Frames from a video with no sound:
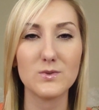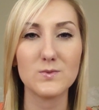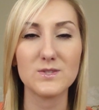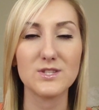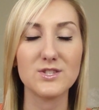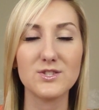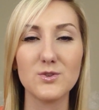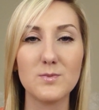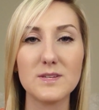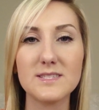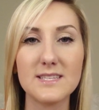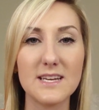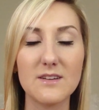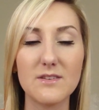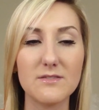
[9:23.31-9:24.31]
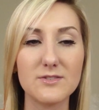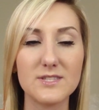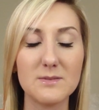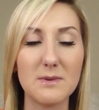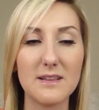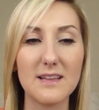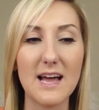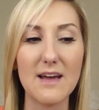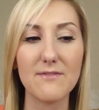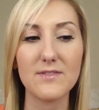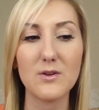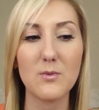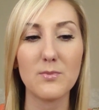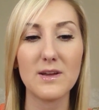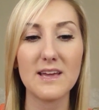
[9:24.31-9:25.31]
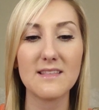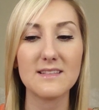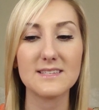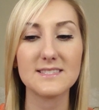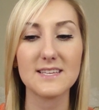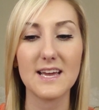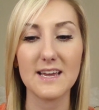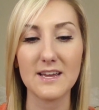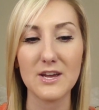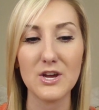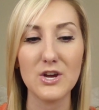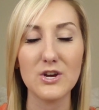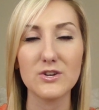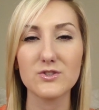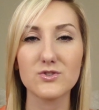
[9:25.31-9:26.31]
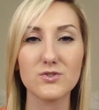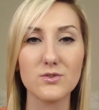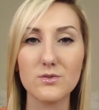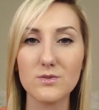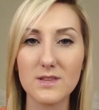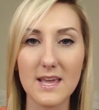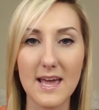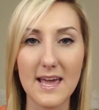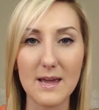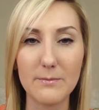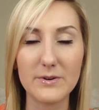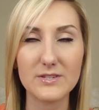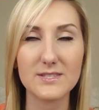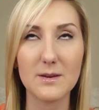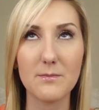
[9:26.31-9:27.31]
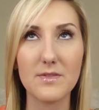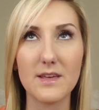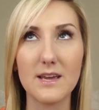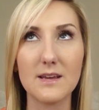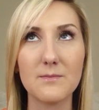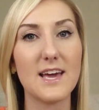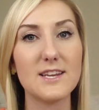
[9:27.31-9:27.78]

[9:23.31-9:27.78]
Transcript: which was the stupidest thing I've ever seen in my life, and they were playing this truth game or something.